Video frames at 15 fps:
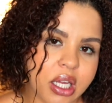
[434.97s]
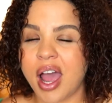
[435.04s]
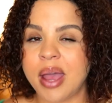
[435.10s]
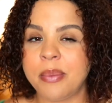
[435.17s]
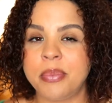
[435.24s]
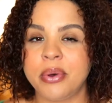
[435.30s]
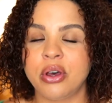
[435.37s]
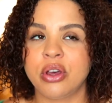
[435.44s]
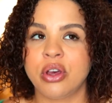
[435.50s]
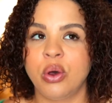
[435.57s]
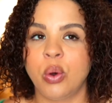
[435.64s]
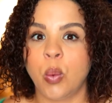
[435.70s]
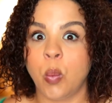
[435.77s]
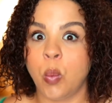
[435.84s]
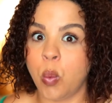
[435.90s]
I book
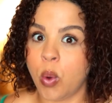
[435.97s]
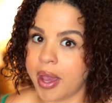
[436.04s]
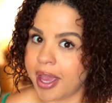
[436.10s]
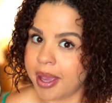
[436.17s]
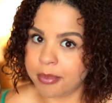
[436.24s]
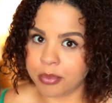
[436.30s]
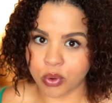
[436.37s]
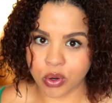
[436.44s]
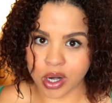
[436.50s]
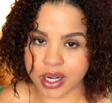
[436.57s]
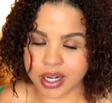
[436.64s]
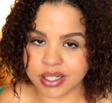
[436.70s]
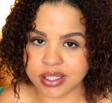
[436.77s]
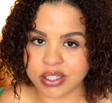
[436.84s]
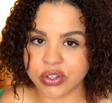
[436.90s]
way more on
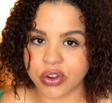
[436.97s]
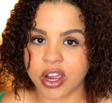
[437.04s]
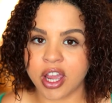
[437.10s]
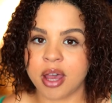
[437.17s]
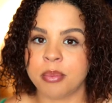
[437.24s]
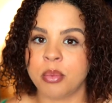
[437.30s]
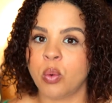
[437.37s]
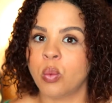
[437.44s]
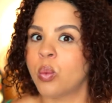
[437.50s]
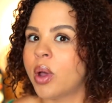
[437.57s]
Instagram,